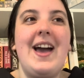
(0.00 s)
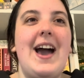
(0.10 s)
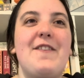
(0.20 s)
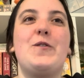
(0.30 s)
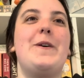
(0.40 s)

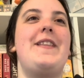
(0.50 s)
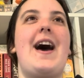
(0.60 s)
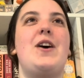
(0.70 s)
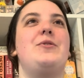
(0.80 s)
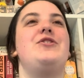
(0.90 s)
Everyone
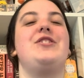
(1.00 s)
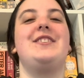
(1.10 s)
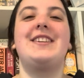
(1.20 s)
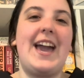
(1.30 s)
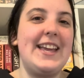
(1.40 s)
there was
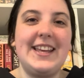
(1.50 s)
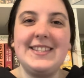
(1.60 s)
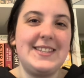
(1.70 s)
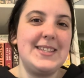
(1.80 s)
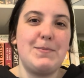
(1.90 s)
just getting
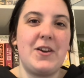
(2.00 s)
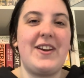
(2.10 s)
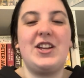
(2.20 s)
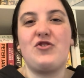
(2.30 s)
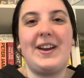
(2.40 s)
into the
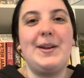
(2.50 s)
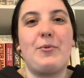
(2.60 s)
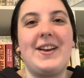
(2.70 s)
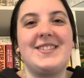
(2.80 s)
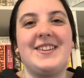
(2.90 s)
spirit, trading
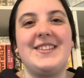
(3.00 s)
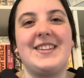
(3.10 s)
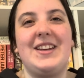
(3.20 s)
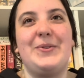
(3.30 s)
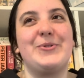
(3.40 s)
bracelets,
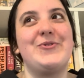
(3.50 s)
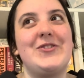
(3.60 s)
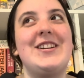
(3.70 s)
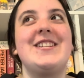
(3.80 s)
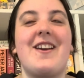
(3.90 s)
and it was a
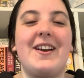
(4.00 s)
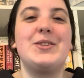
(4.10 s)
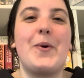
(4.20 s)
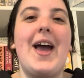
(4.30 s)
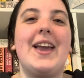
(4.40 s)
really
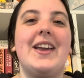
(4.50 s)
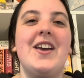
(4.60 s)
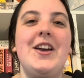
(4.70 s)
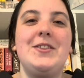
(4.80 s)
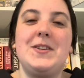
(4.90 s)
nice way to